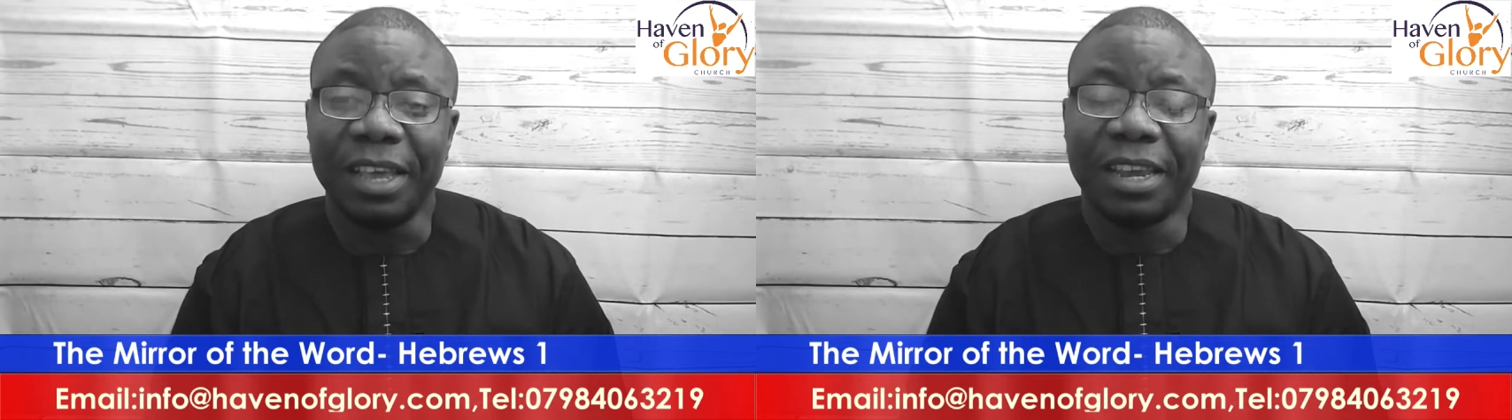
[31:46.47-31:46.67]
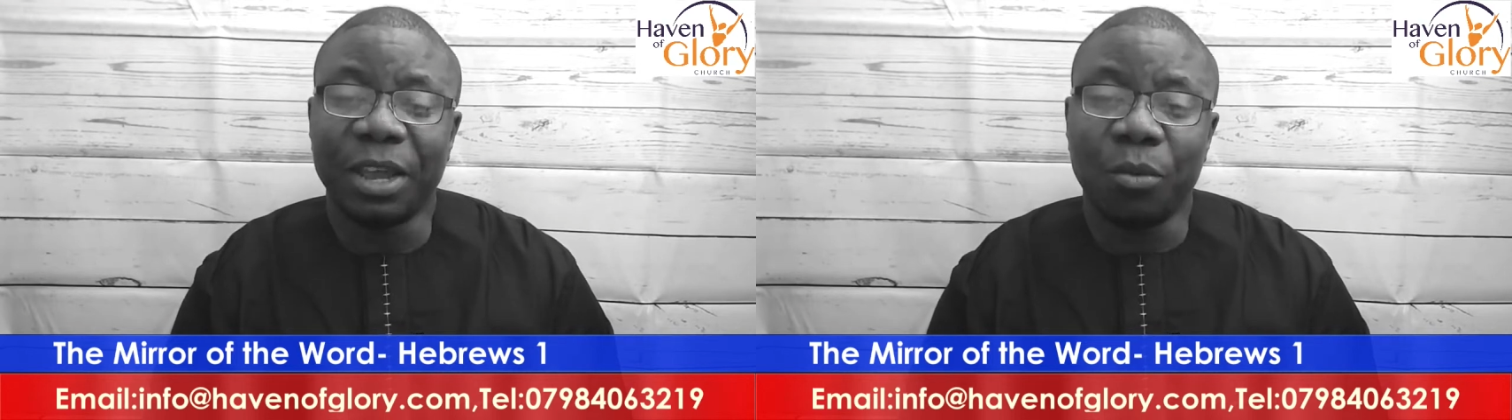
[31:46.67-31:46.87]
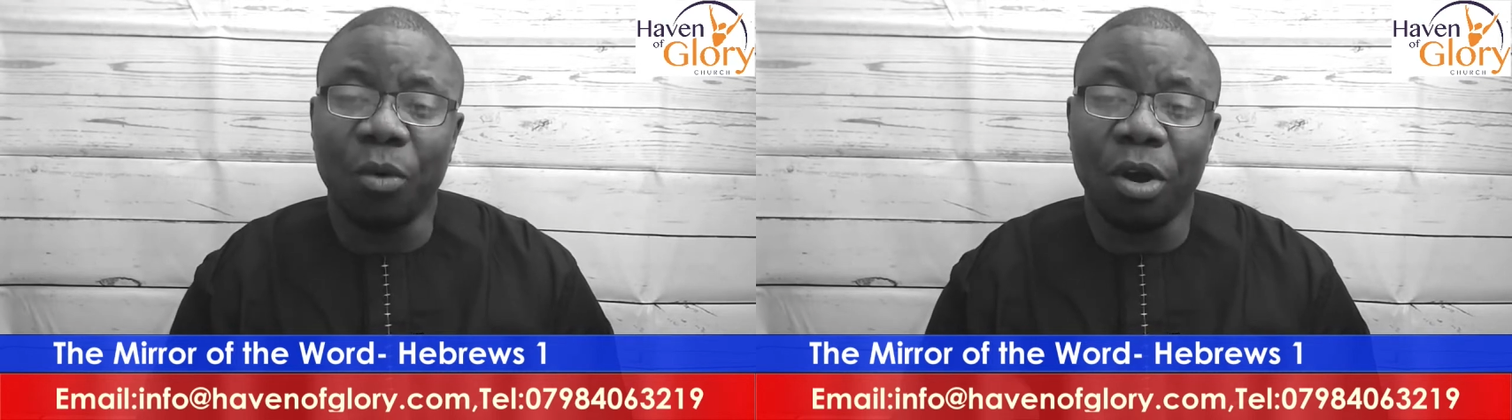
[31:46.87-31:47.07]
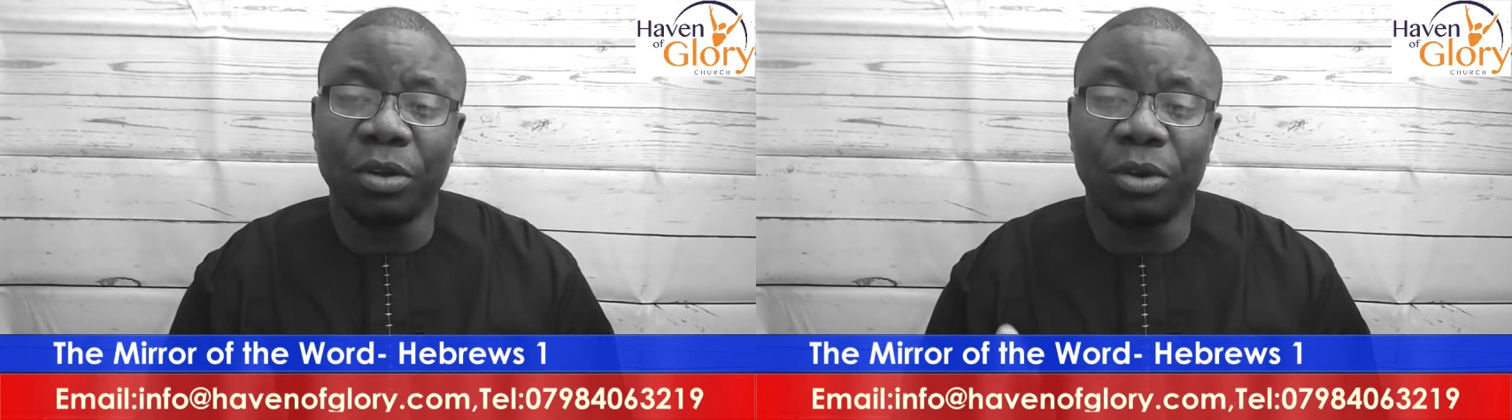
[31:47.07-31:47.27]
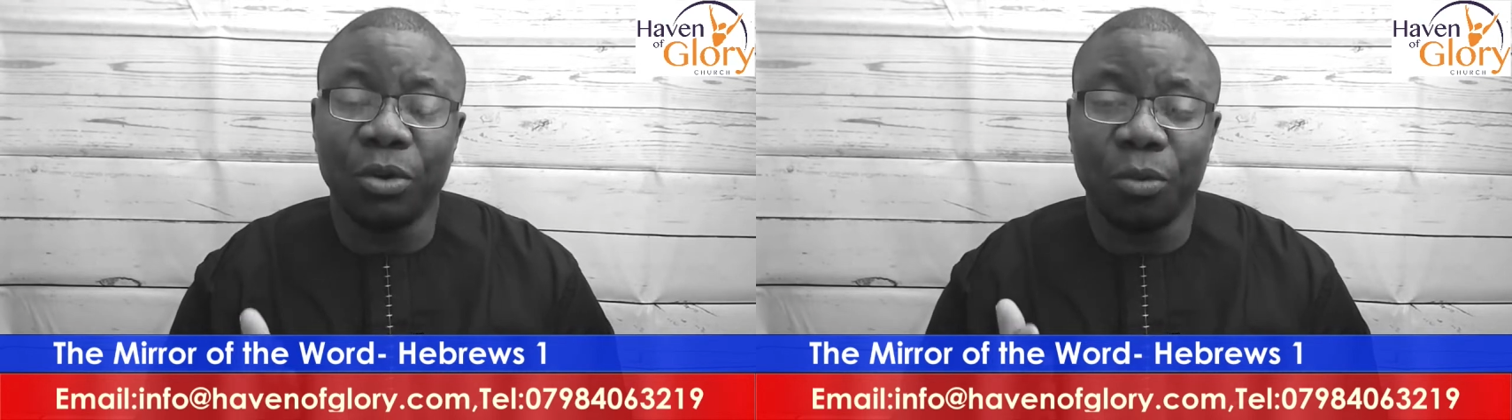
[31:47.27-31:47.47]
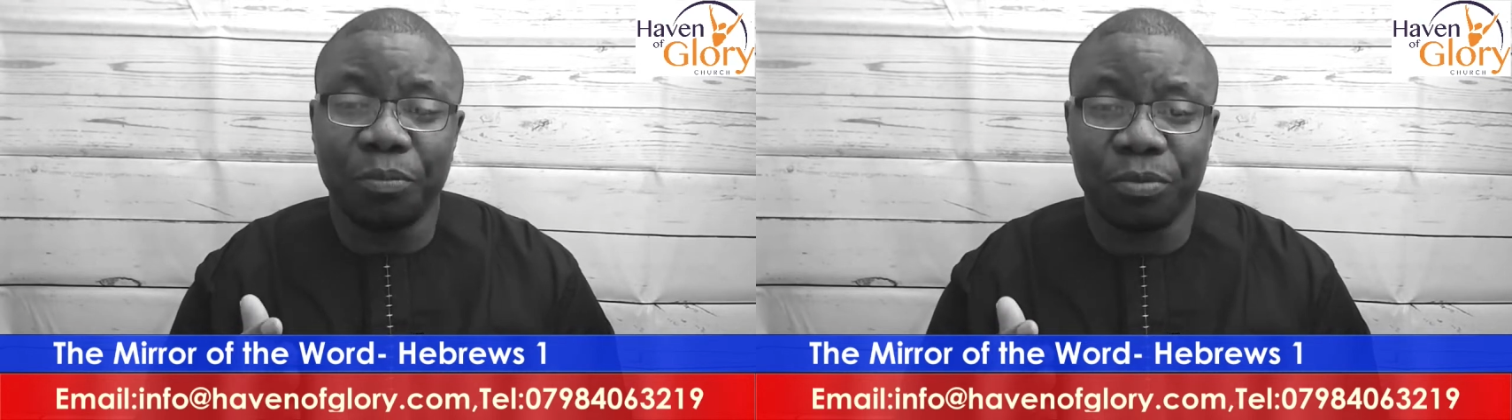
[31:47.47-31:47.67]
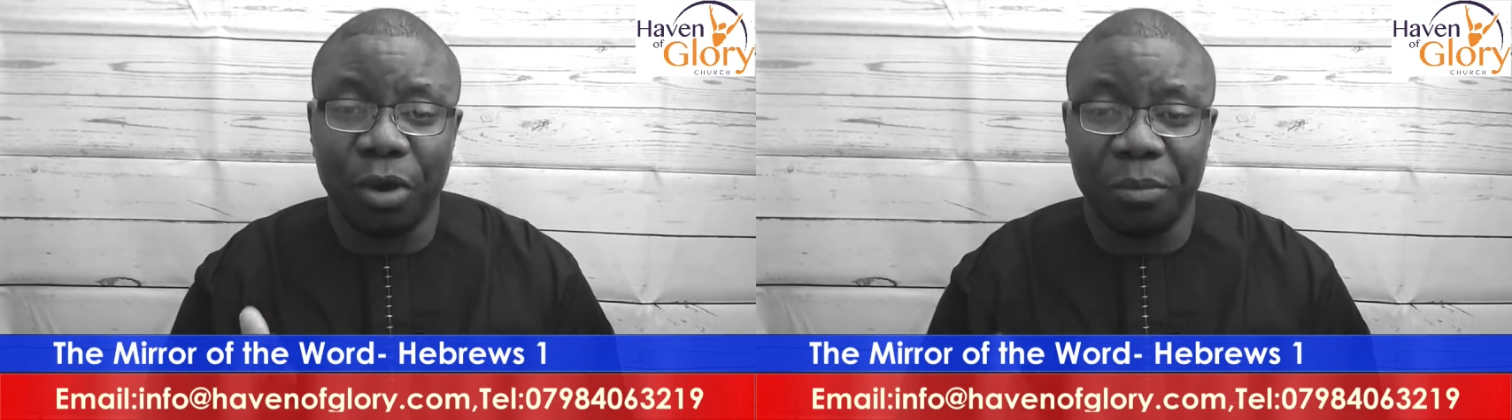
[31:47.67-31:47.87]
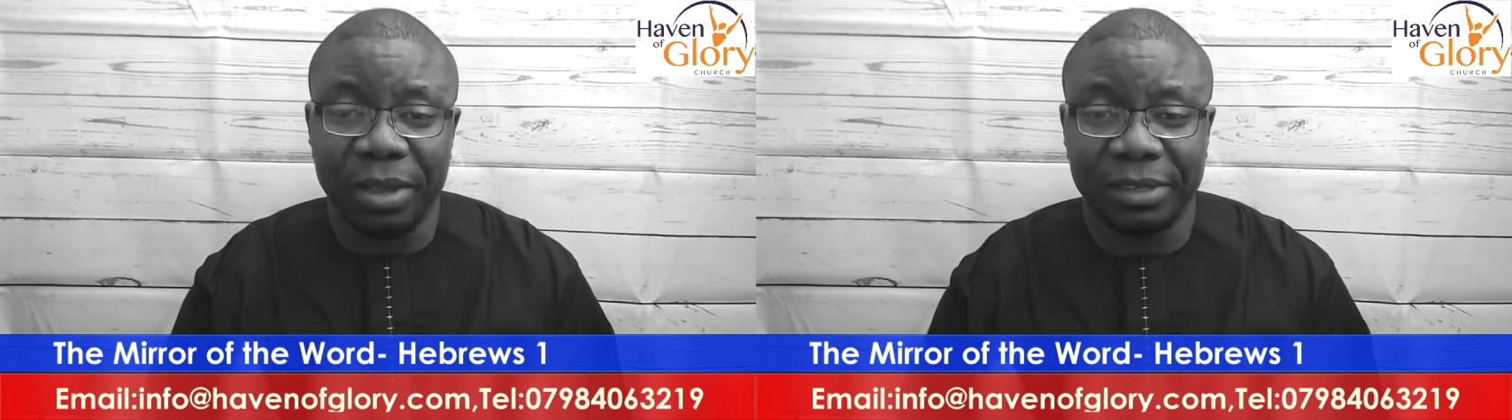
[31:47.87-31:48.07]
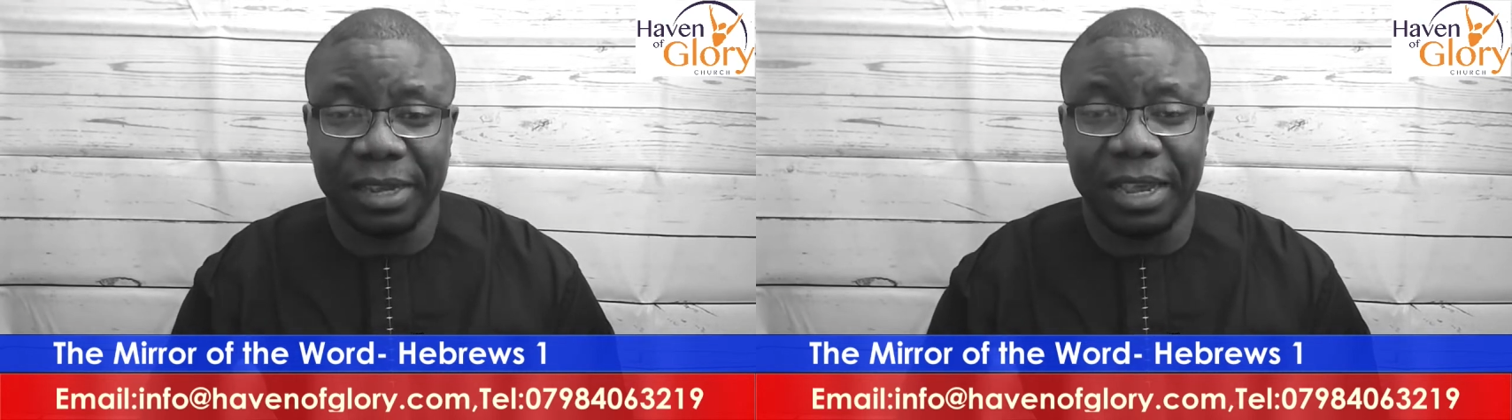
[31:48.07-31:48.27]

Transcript: The one who promised